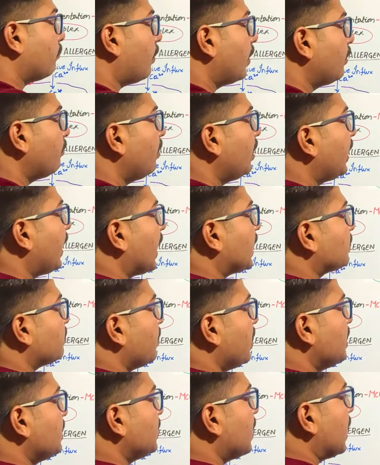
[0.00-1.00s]
what will take
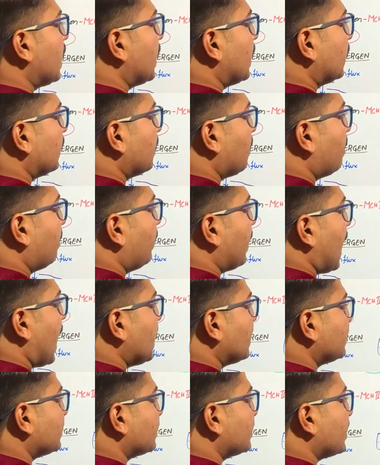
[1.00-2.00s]
place? The
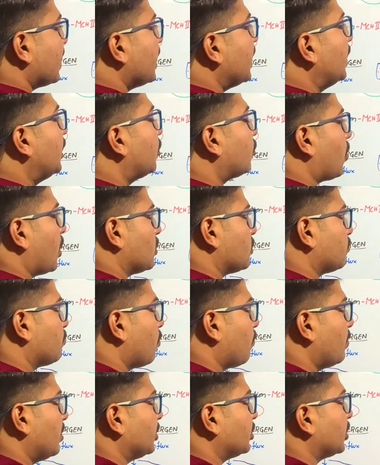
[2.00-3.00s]
blast cell
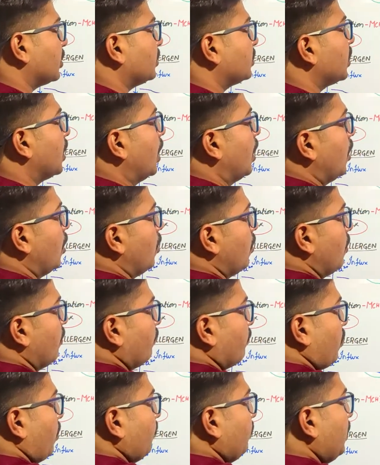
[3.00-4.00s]
transformations.
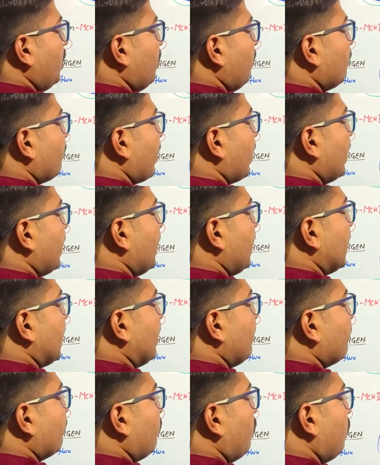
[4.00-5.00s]
From the very
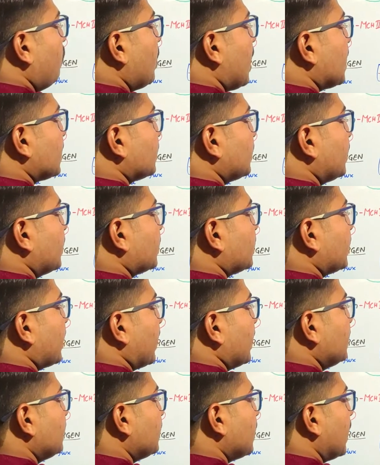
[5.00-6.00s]
lymphoblastic
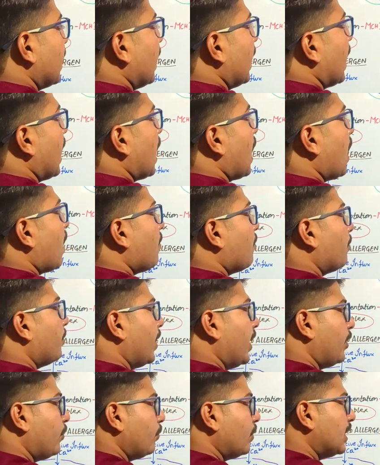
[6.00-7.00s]
stage,
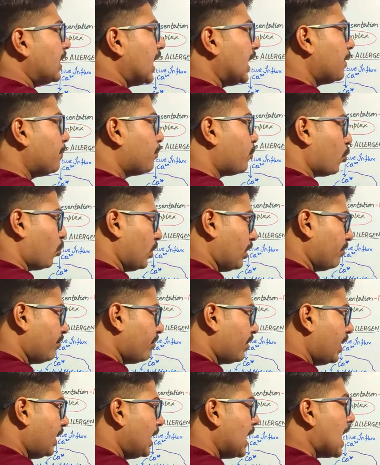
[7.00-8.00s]
it will get
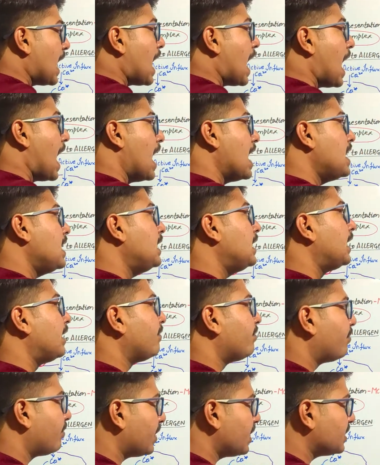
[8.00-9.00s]
proliferate and
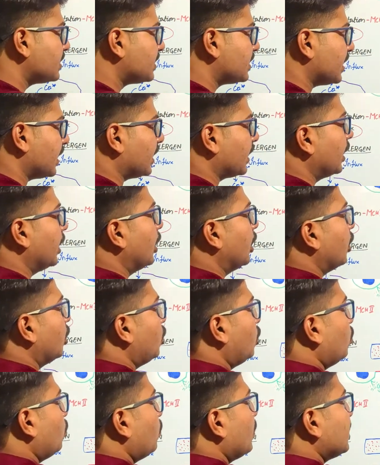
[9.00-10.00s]
differentiate
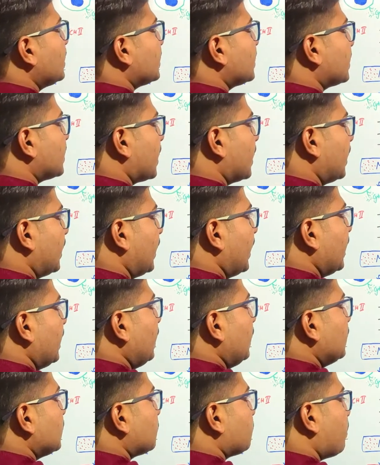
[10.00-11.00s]
to a
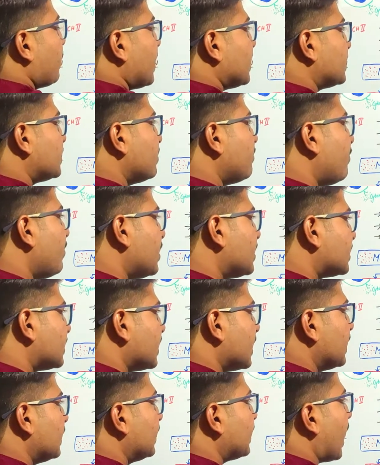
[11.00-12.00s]
certain specific
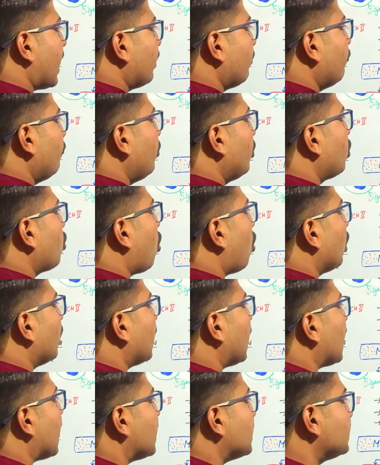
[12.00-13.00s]
cell that we
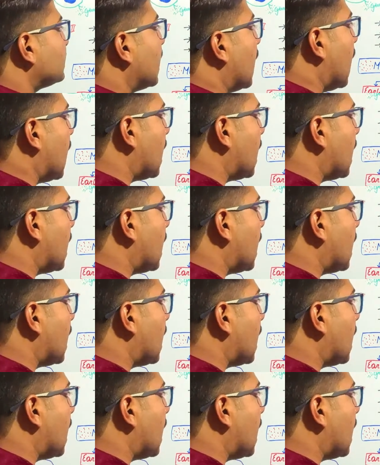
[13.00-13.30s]
call as